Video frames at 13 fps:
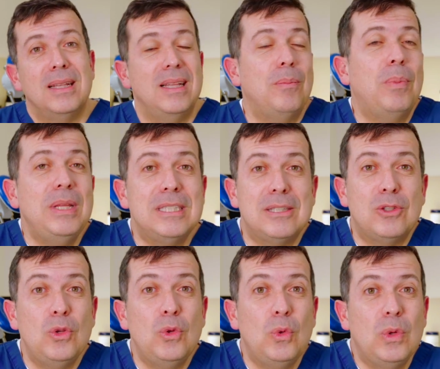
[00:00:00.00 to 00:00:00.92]
then please
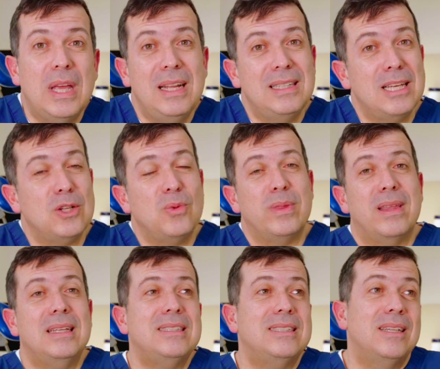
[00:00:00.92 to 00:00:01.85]
do get in touch with
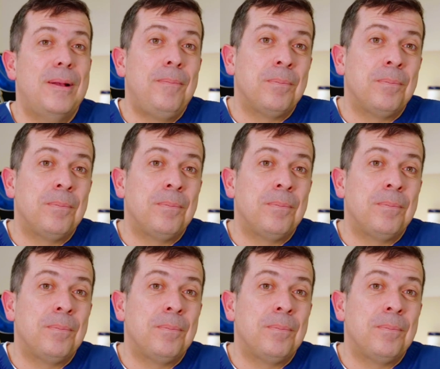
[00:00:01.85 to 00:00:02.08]
us.